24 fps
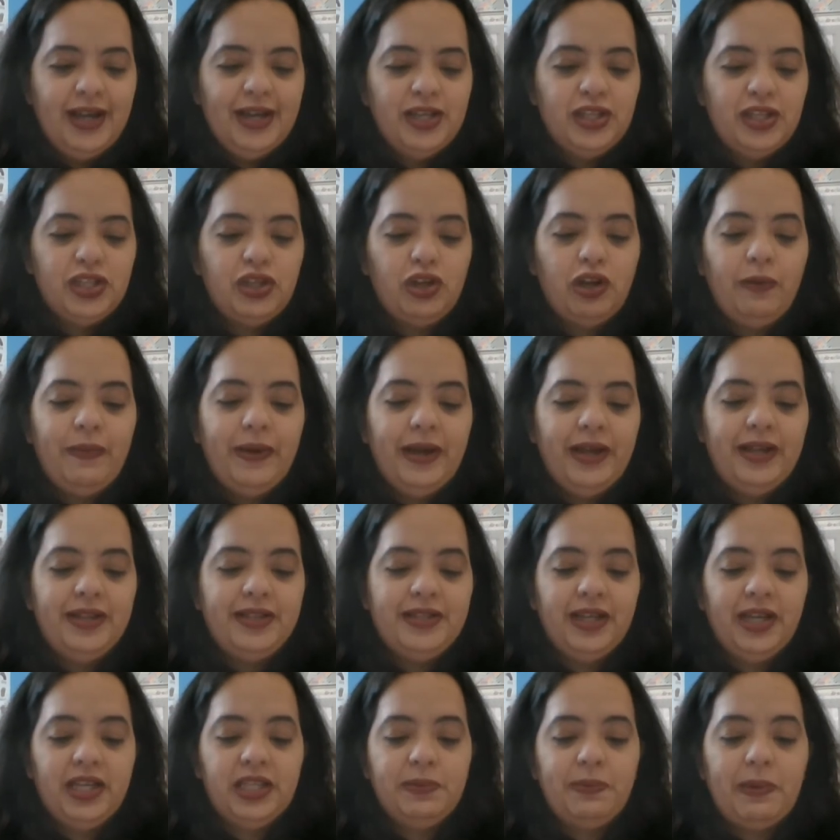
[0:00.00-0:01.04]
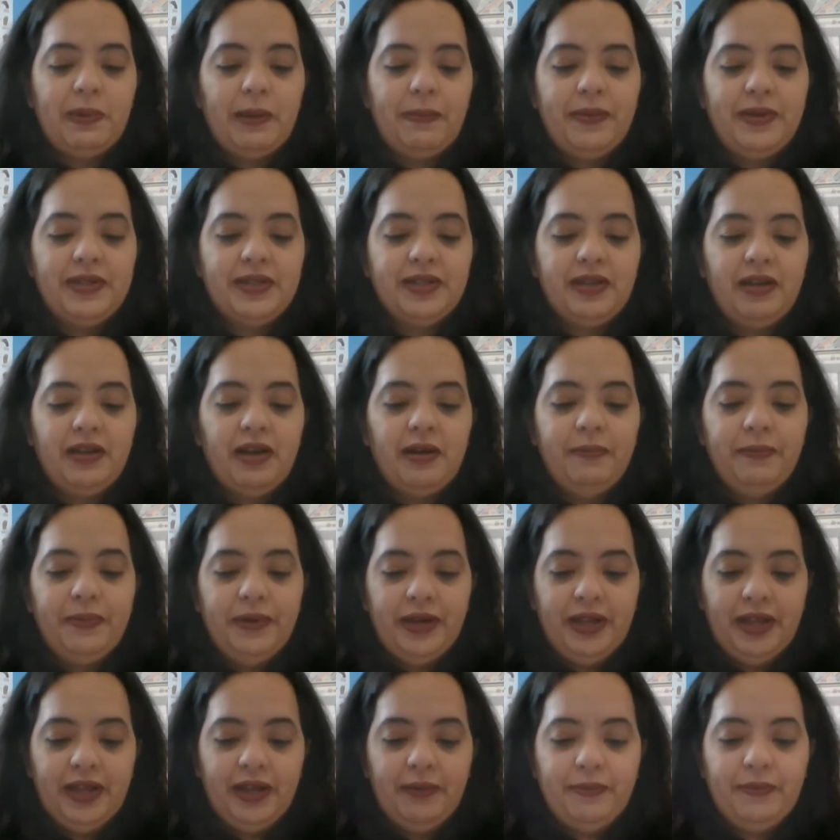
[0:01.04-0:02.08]
Soul Painting is Papi's
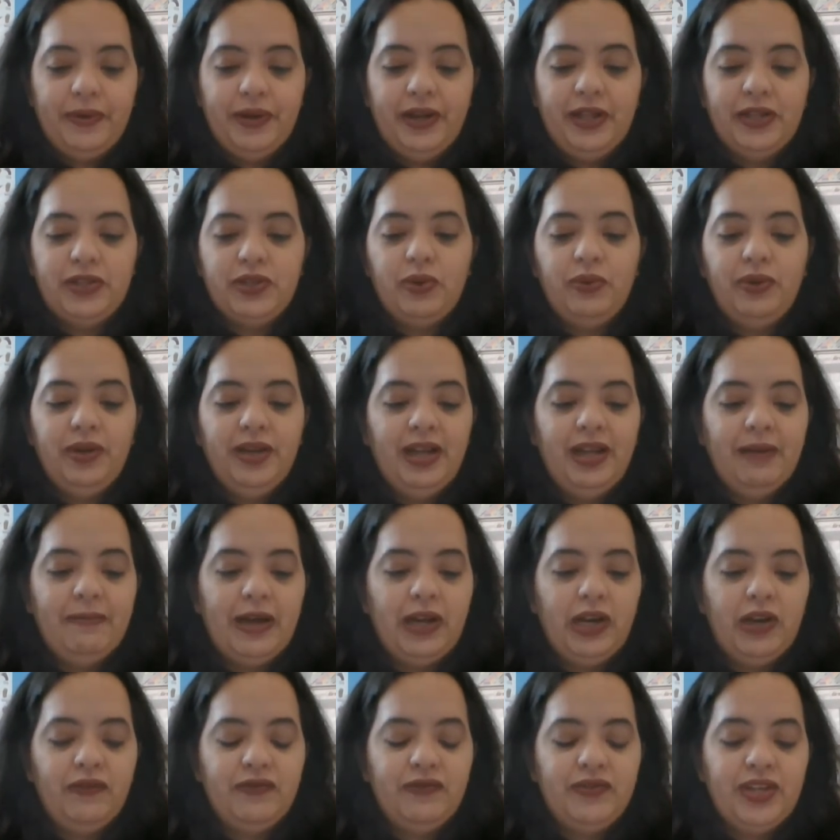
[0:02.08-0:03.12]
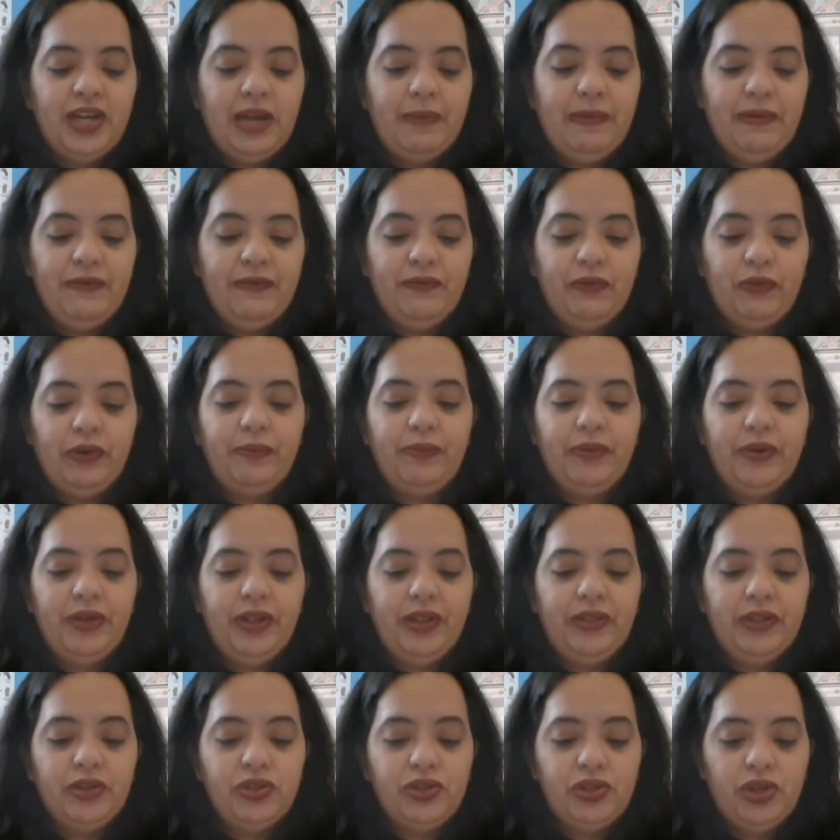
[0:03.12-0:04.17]
company, but it's only a matter of time before I'm
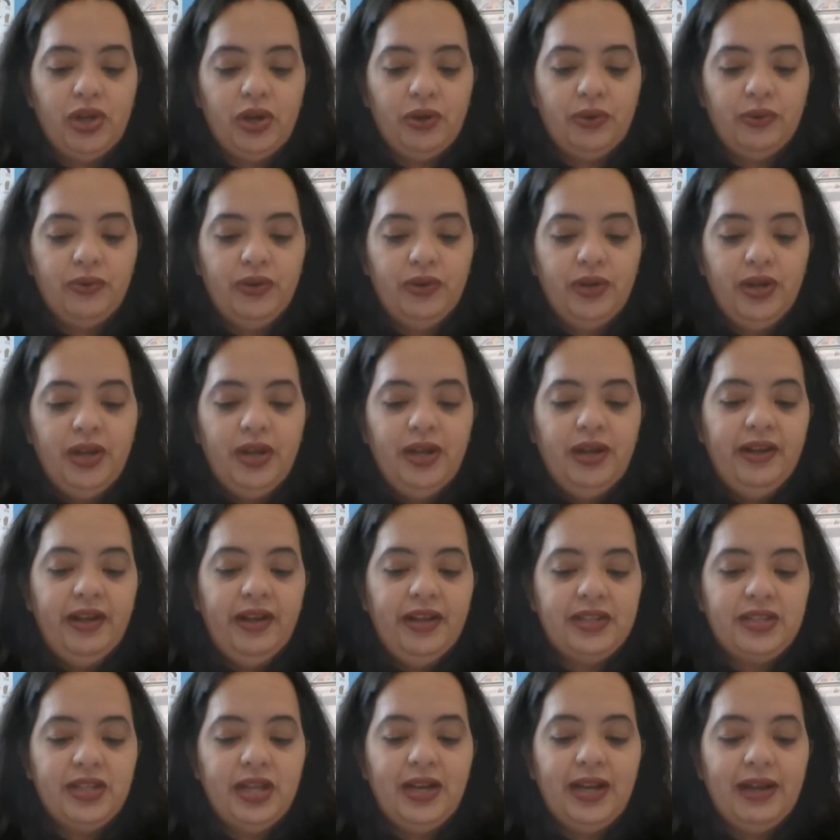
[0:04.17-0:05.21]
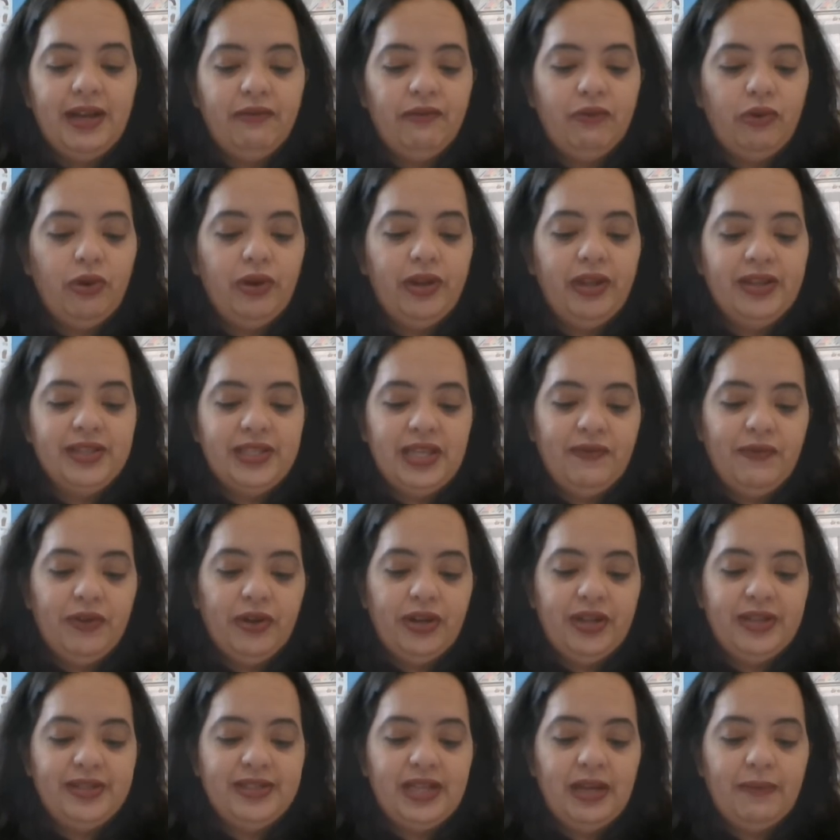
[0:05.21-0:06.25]
running the show. It's not like Rolly is ever
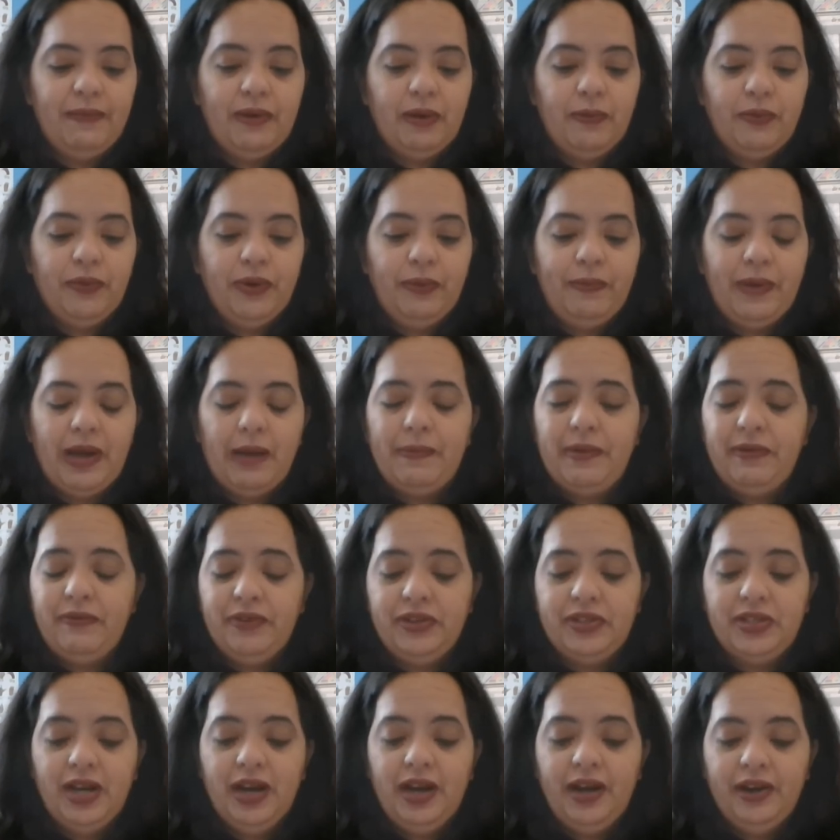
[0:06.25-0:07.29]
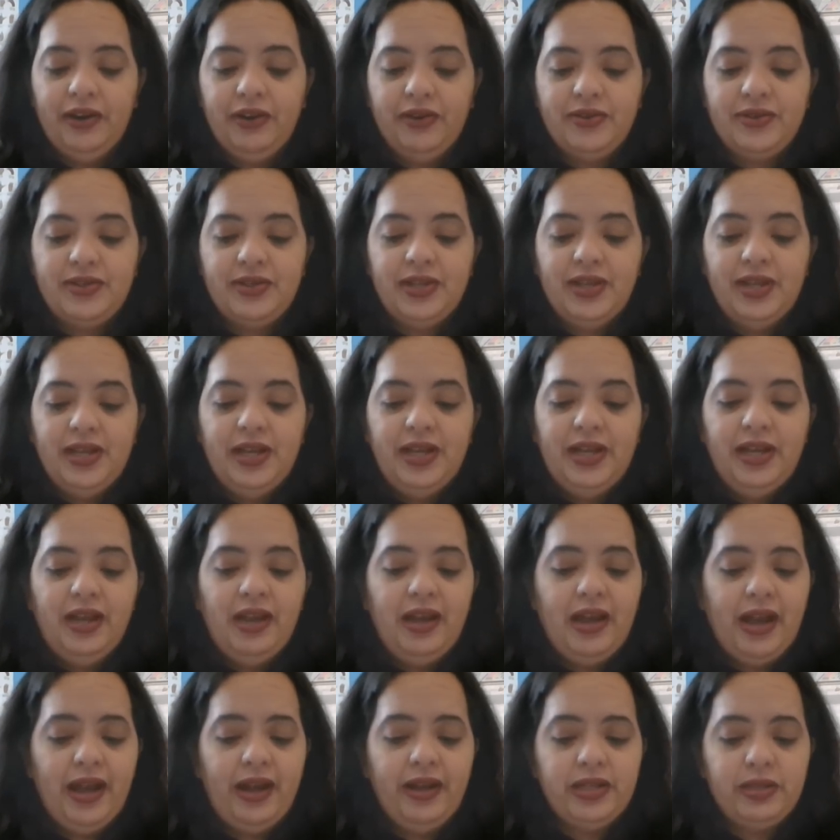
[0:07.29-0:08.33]
going to step up when Papi retires.
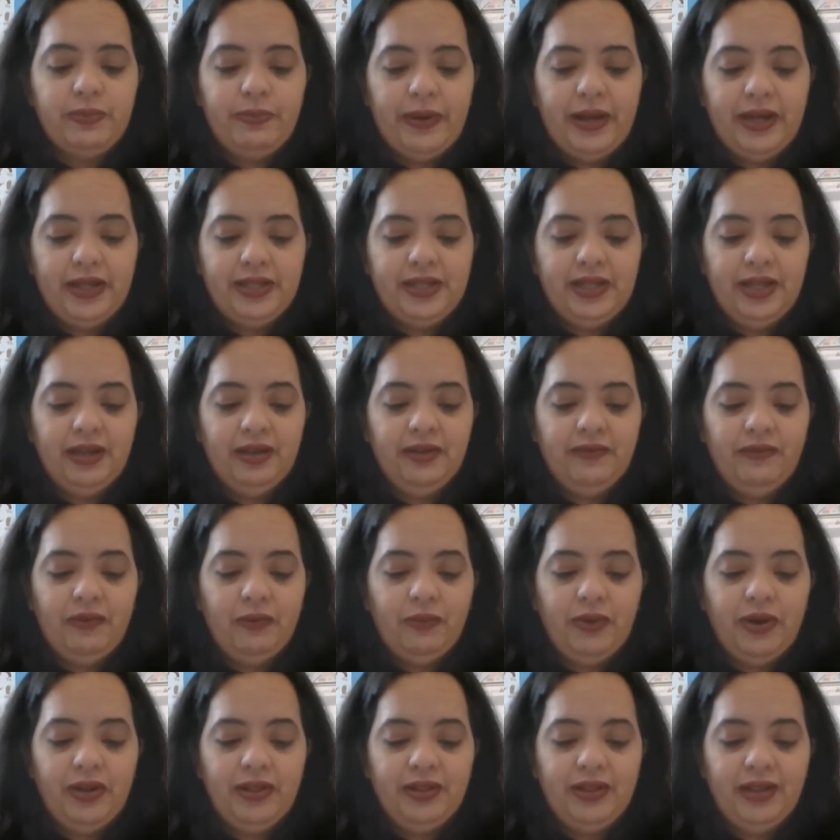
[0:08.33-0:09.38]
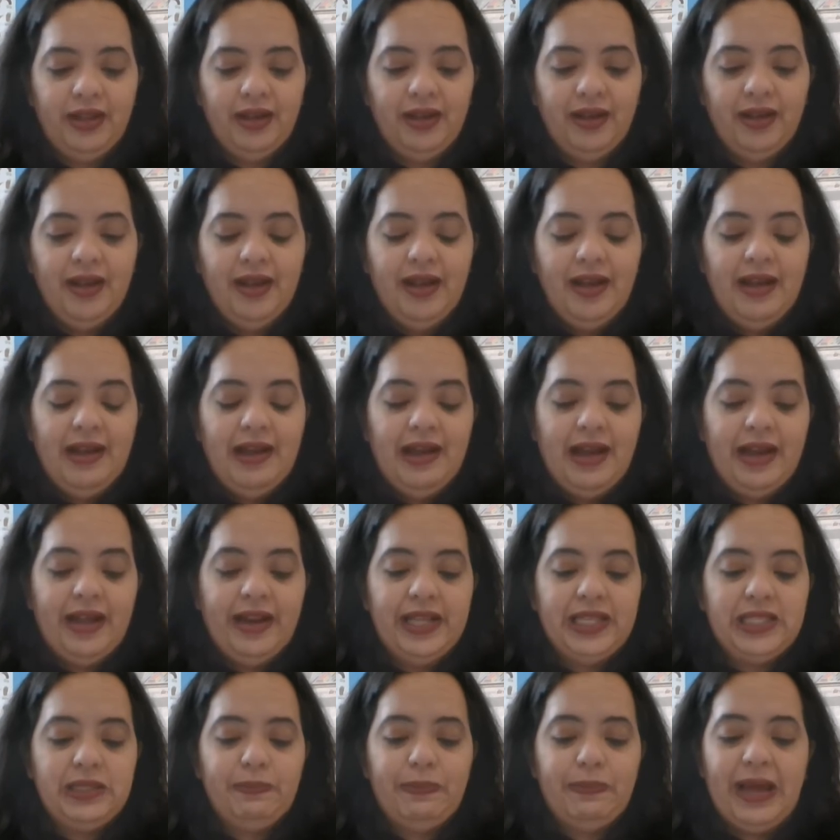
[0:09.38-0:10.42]
He hates painting, for one thing, and
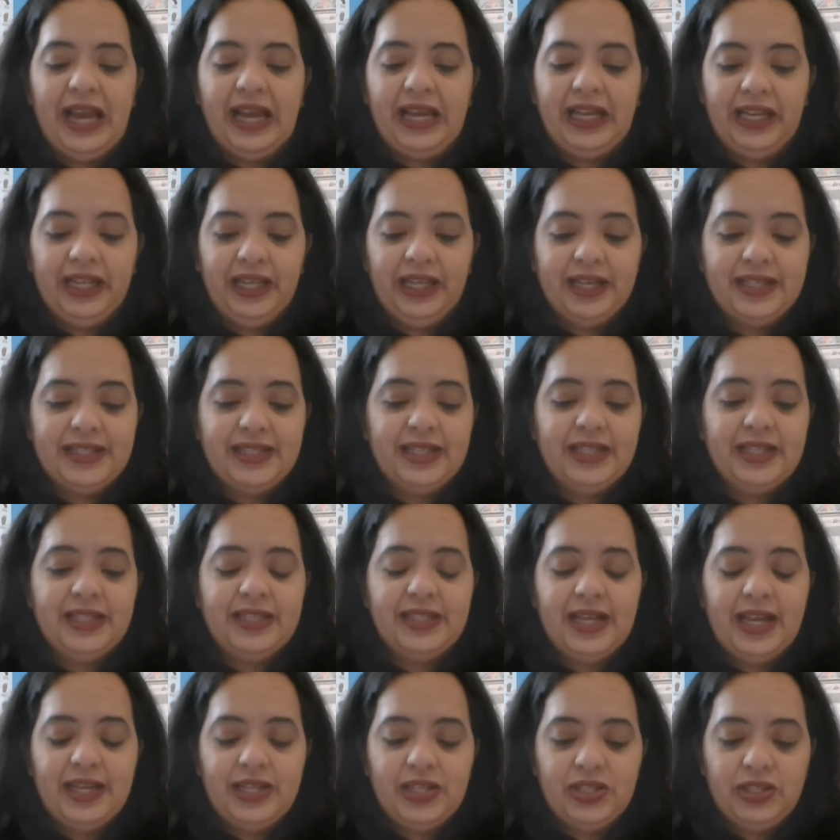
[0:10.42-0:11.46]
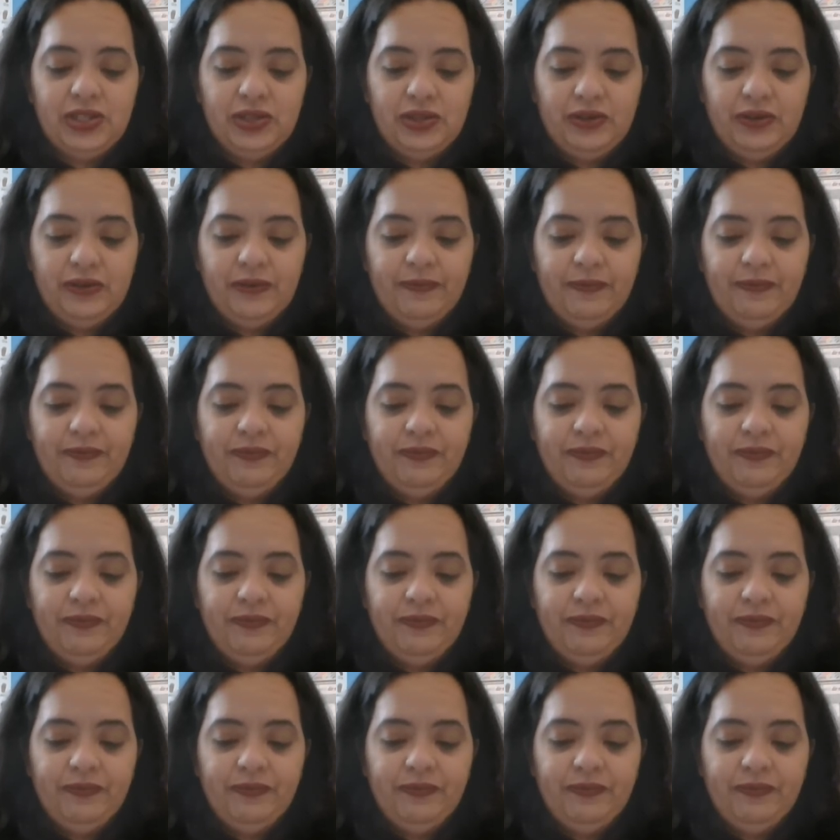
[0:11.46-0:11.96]
his spackling is a disaster.